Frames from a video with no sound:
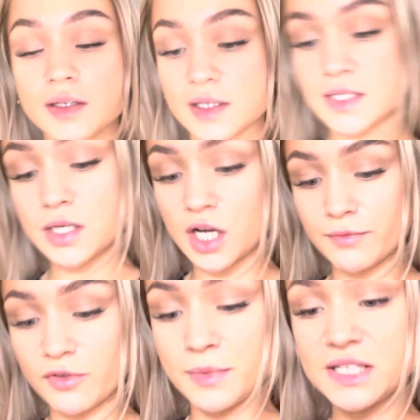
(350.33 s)
it's time
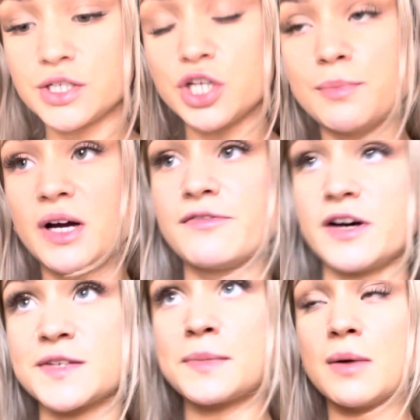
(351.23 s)
for me to do my
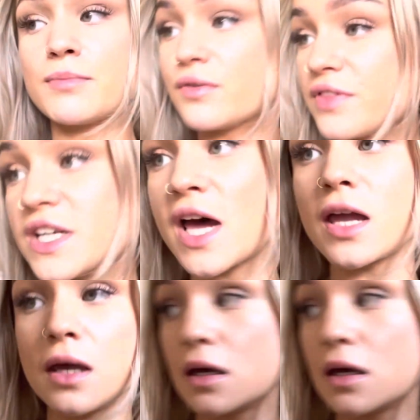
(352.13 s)
first pump of the day.